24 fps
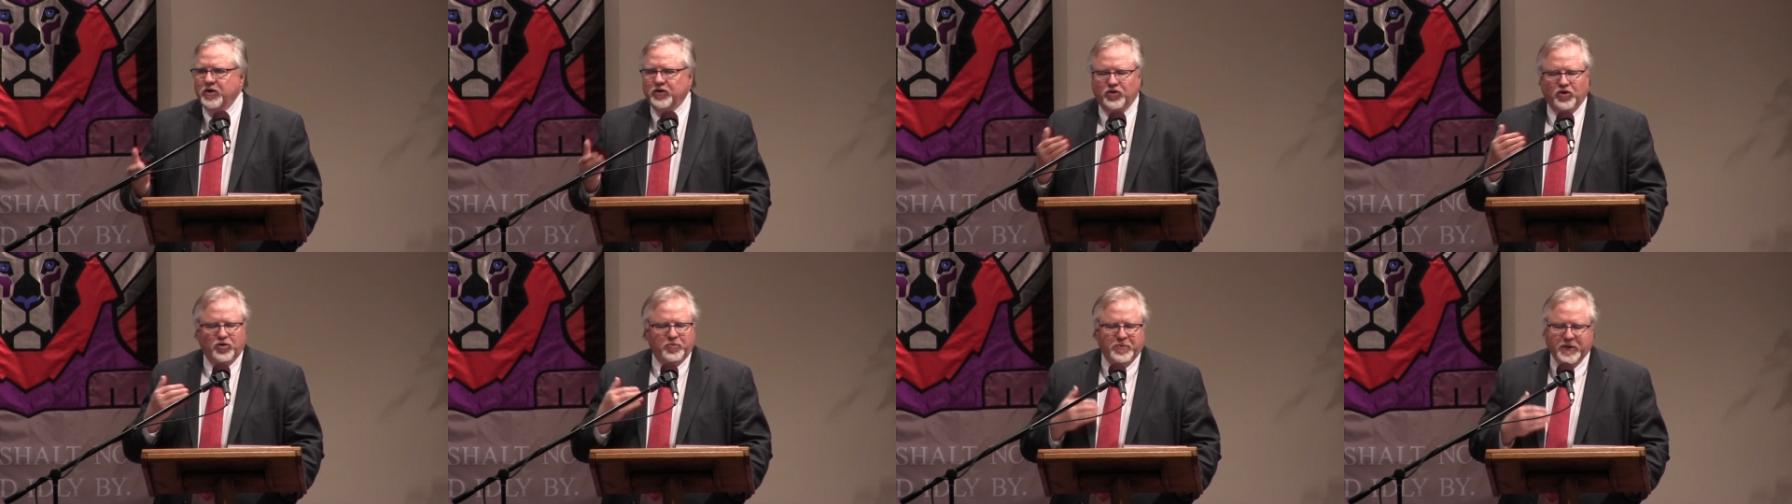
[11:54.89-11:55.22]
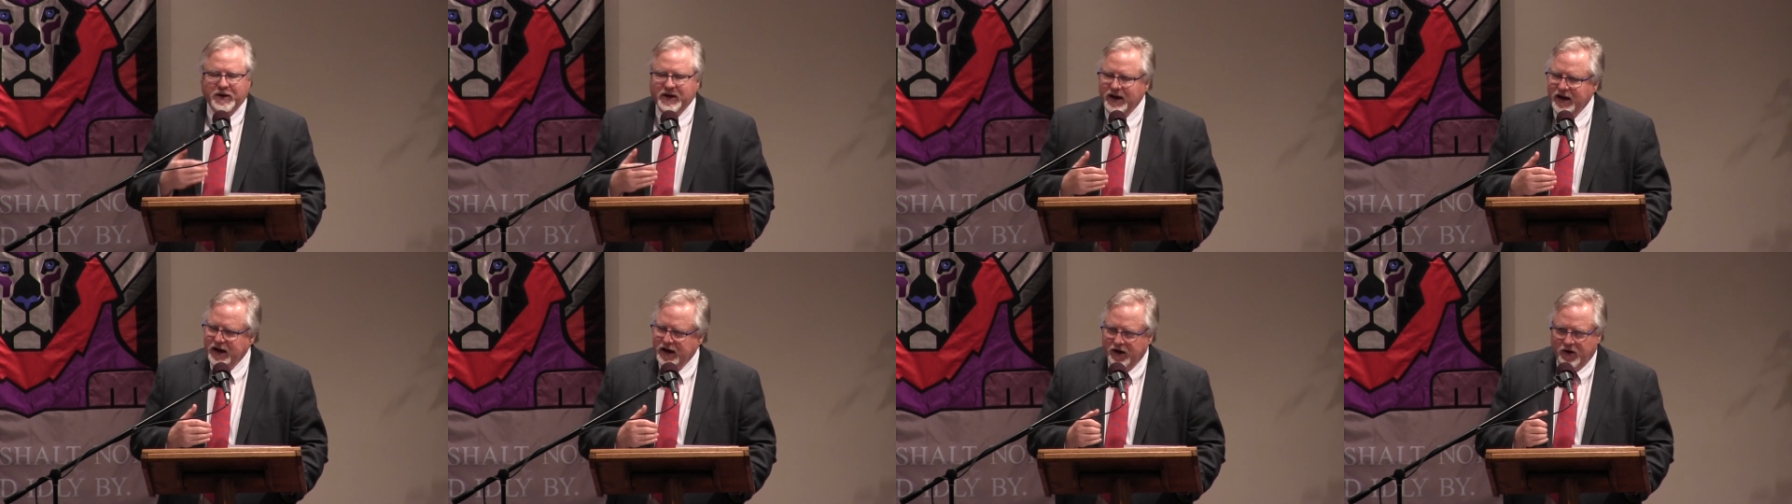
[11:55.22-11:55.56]
You've
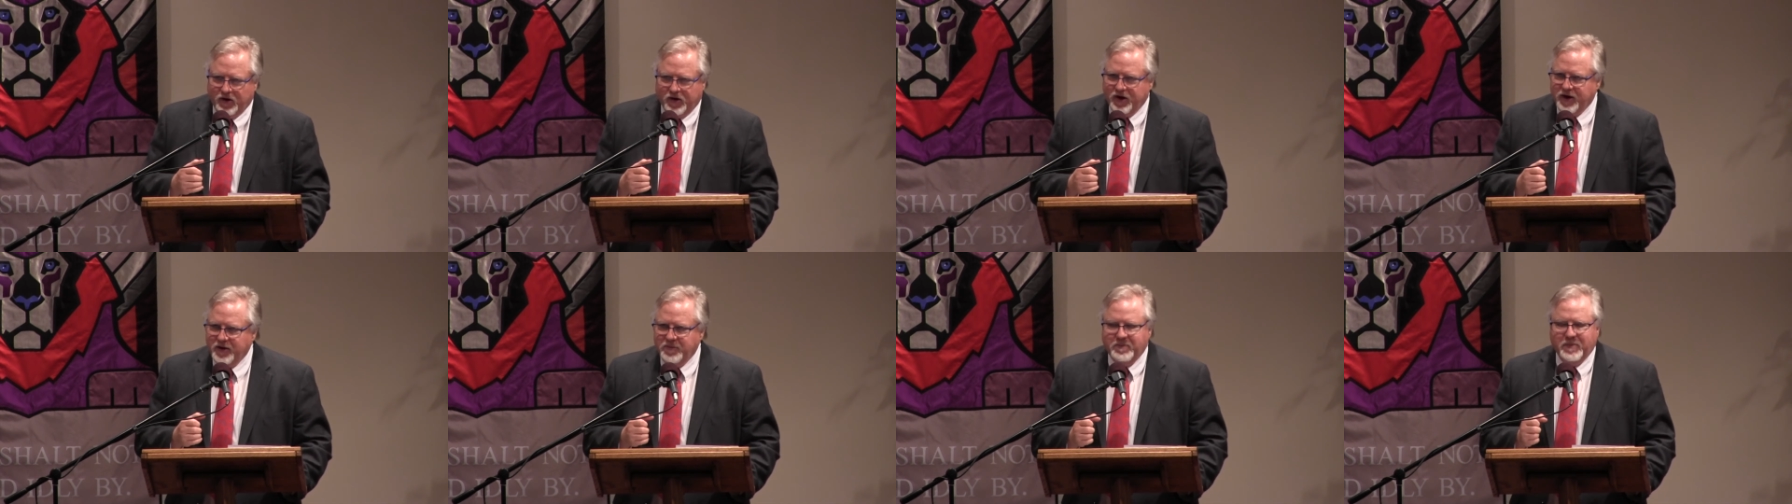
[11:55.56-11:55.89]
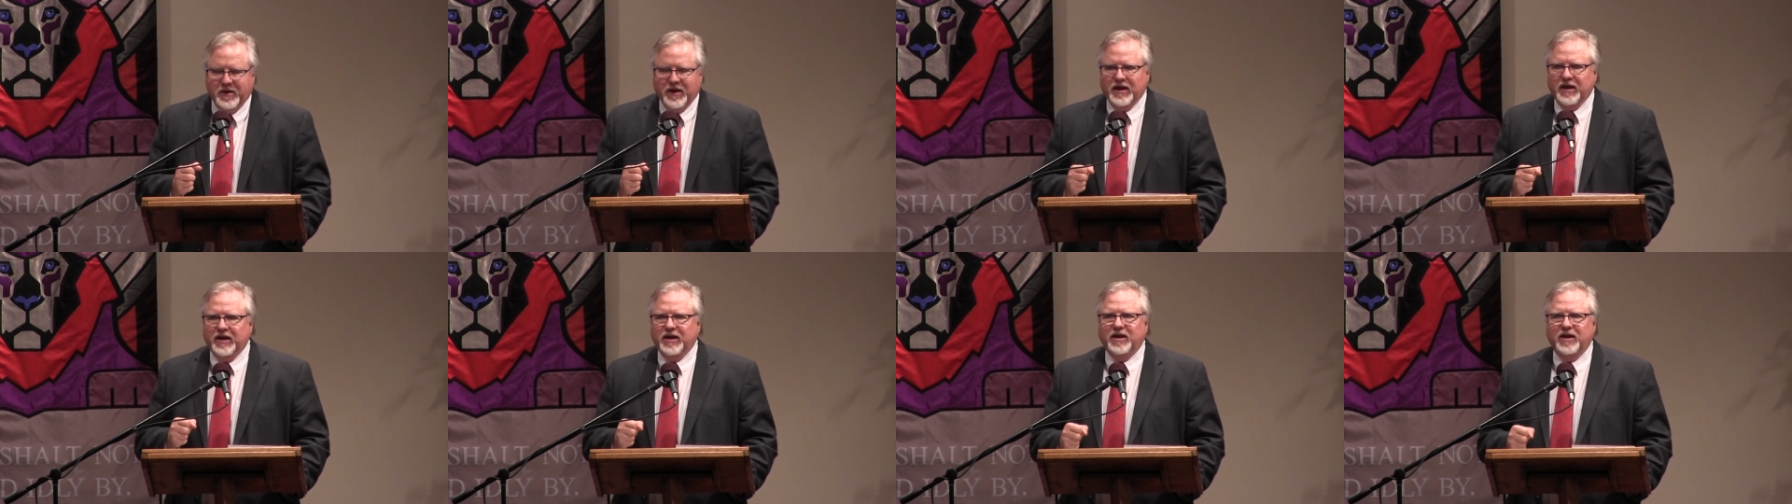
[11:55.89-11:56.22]
been hearing
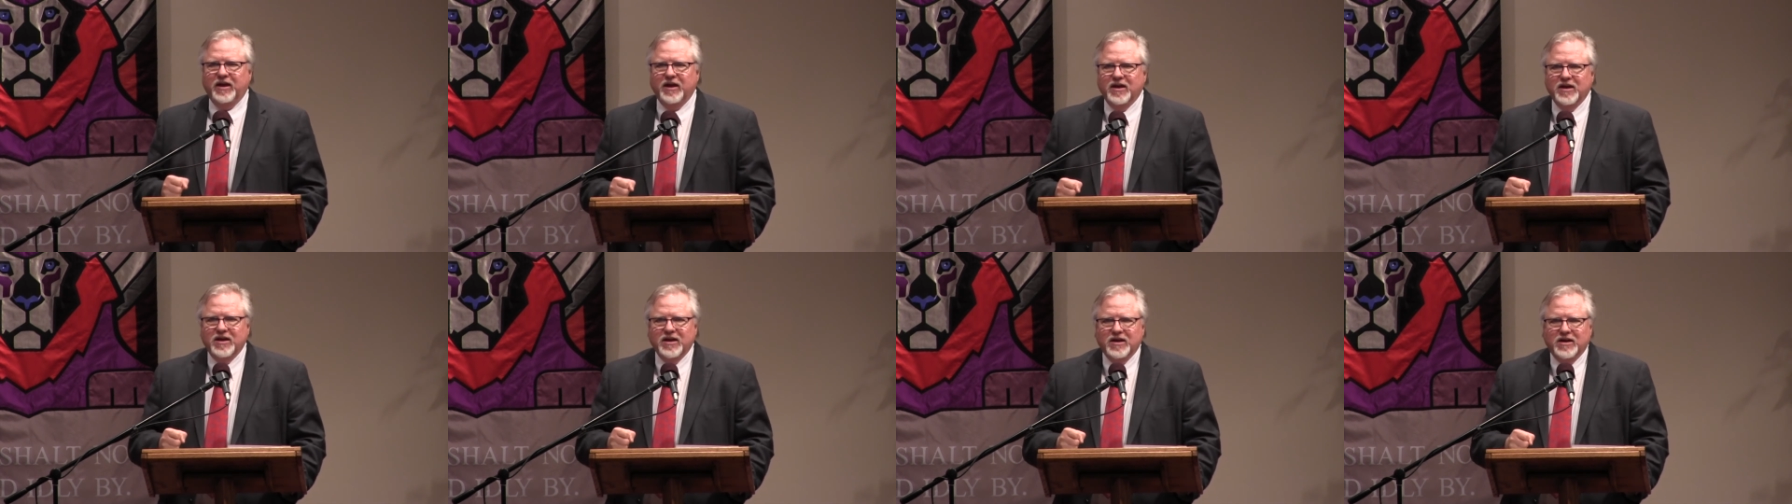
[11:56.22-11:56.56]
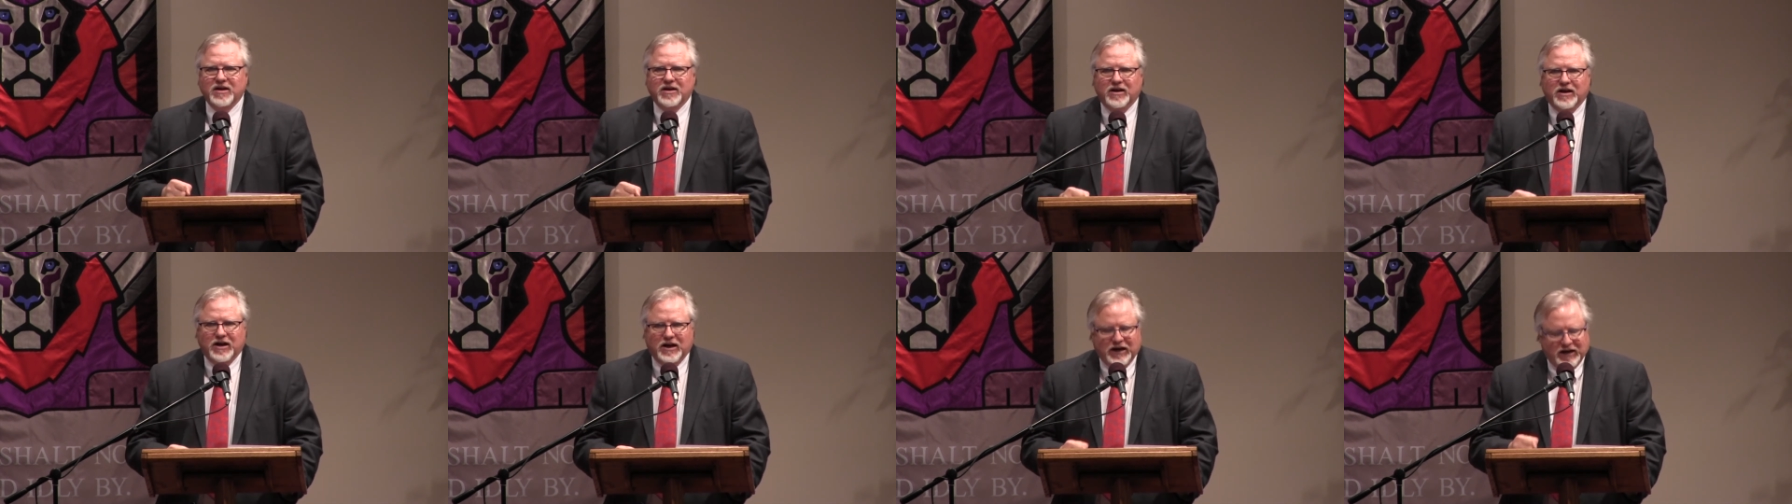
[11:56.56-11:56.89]
me
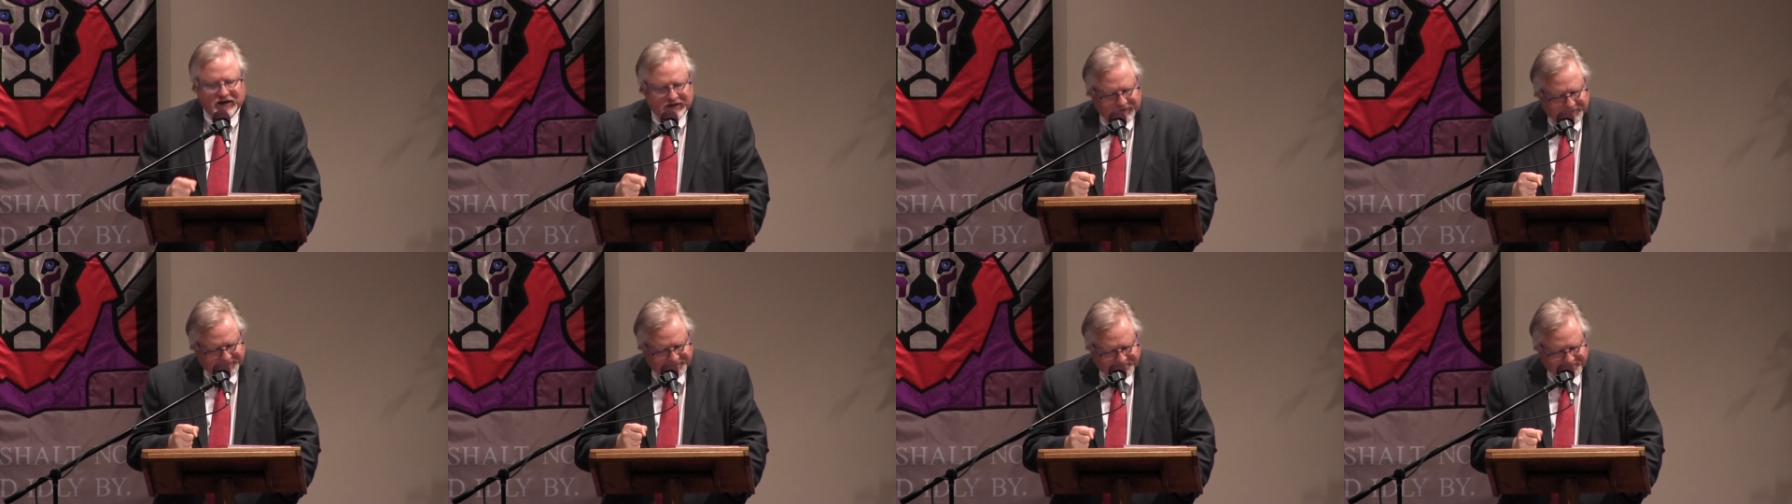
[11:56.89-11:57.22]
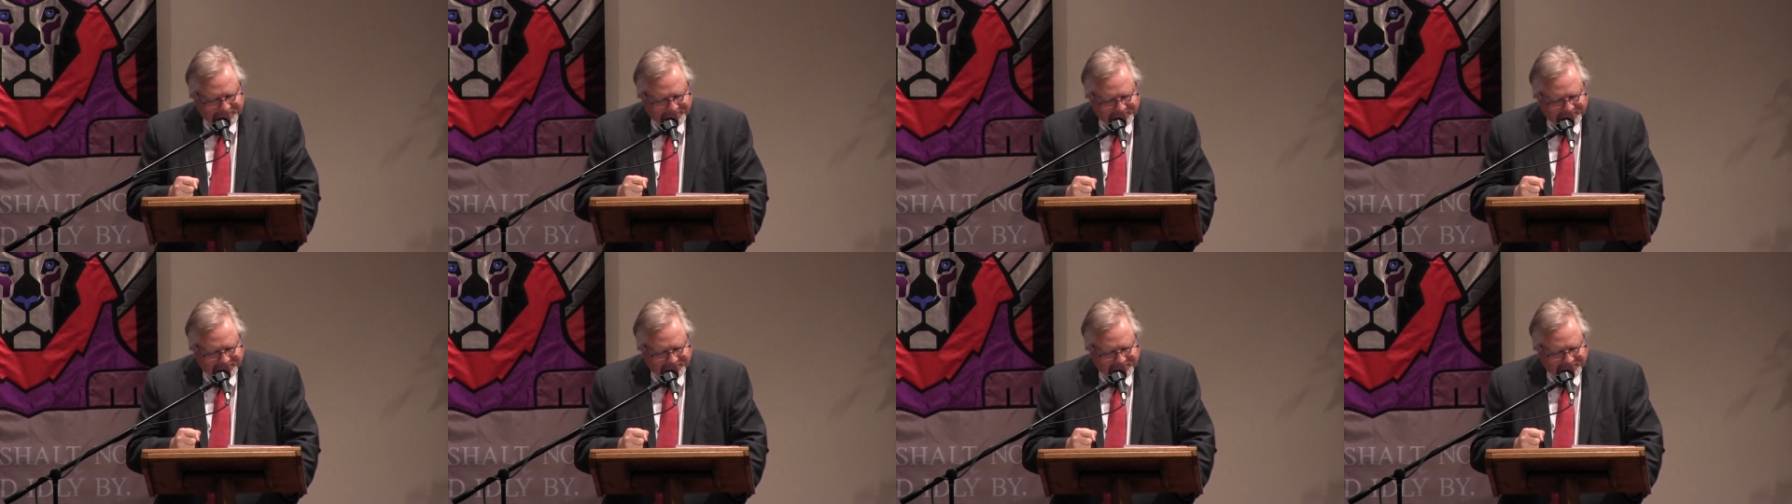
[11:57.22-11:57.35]
um,